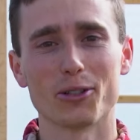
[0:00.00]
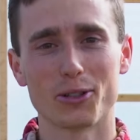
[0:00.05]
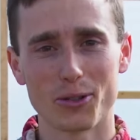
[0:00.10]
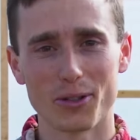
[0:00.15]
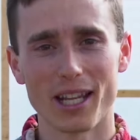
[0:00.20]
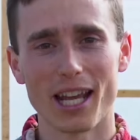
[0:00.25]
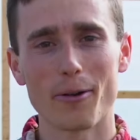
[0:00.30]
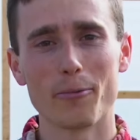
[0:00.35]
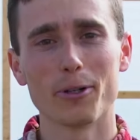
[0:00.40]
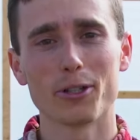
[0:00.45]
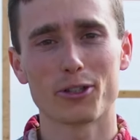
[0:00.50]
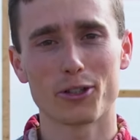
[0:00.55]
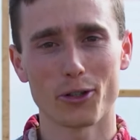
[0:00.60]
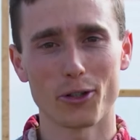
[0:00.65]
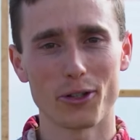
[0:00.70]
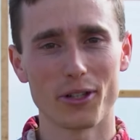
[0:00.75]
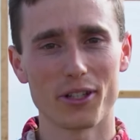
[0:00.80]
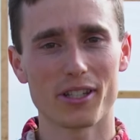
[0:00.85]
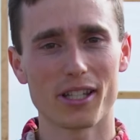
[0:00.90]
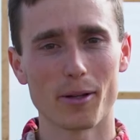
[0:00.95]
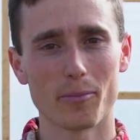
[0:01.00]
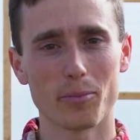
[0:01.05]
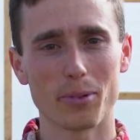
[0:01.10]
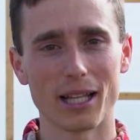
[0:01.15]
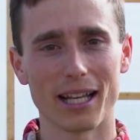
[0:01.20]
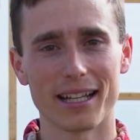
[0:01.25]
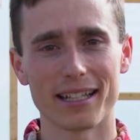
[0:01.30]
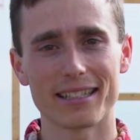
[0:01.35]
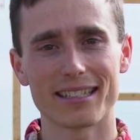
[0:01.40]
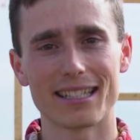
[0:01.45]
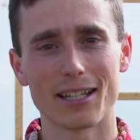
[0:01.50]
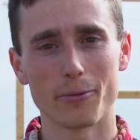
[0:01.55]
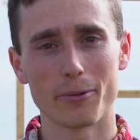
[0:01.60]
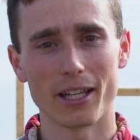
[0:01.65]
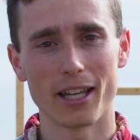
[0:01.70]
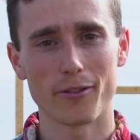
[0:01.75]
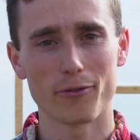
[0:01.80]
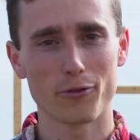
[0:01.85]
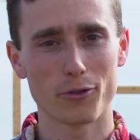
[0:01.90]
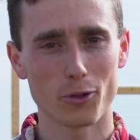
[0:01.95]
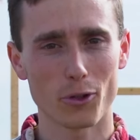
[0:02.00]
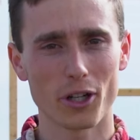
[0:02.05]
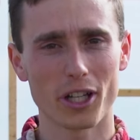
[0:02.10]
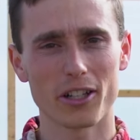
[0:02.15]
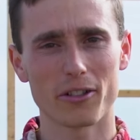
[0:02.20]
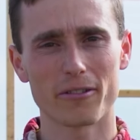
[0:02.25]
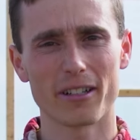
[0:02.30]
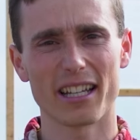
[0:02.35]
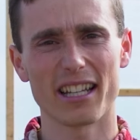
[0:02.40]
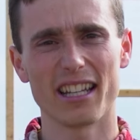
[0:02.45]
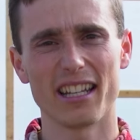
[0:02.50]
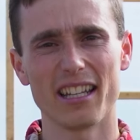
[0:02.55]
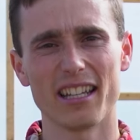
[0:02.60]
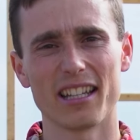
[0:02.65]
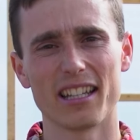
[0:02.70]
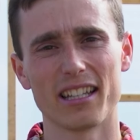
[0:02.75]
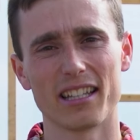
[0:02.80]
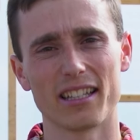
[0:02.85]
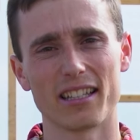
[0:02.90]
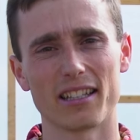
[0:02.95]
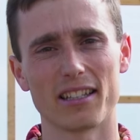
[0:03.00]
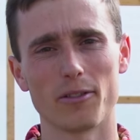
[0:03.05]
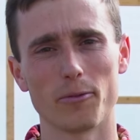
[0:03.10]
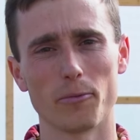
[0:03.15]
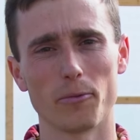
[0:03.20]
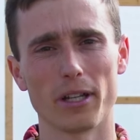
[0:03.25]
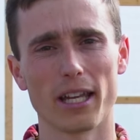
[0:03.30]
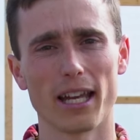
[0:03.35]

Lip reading: today we'll show you some plants that we have growing already. We